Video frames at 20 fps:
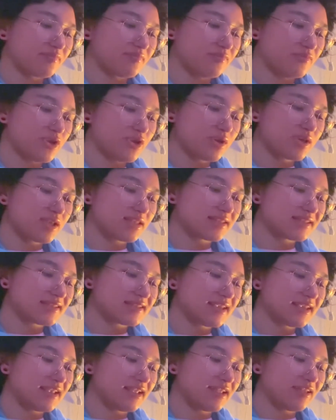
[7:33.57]
you can
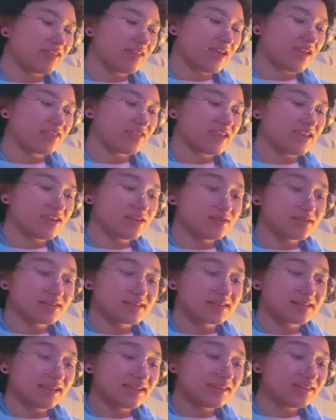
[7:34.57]
see that the hill is
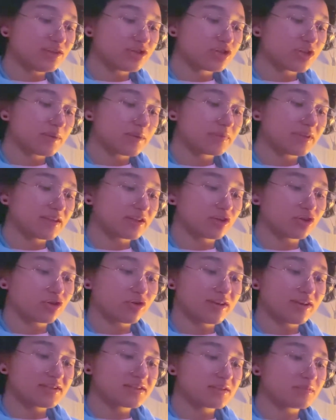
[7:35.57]
slightly shaped like a
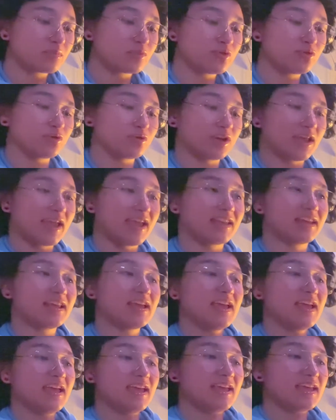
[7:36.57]
crescent moon, and
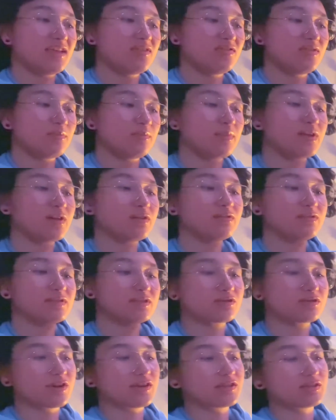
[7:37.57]
in the middle of
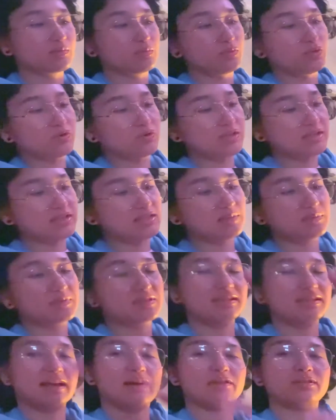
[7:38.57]
this crescent moon, it dips
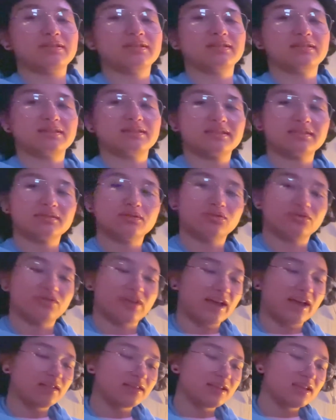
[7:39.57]
down into this little
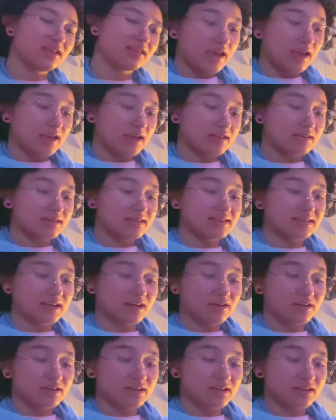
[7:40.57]
valley, and this
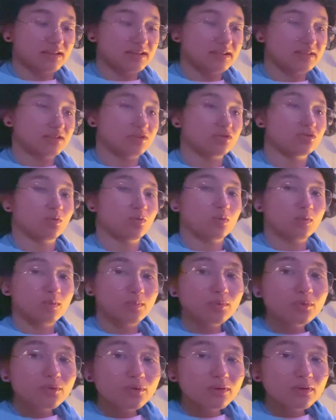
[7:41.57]
area is
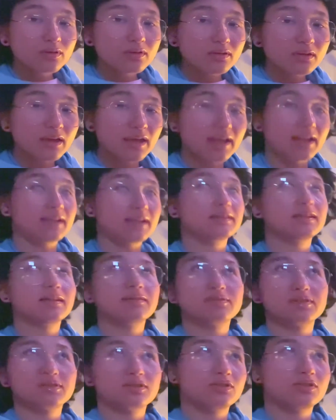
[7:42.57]
adorable, and I'd
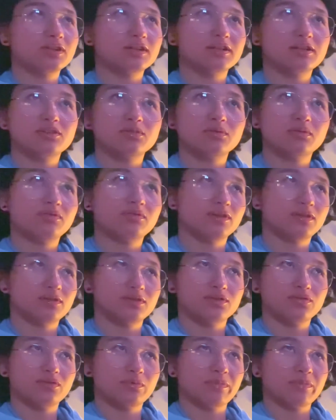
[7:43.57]
love to turn it into a
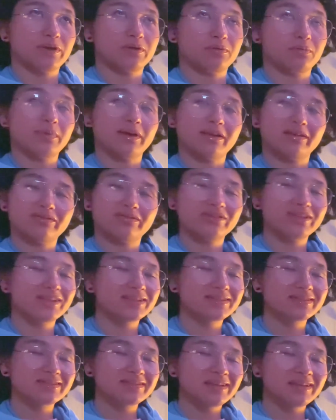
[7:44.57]
village for my own
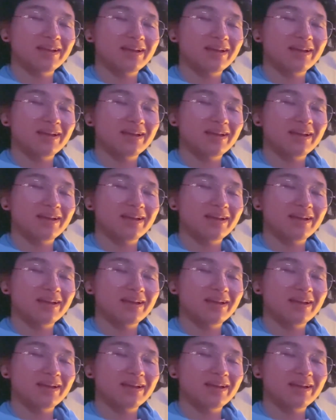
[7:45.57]
benefits.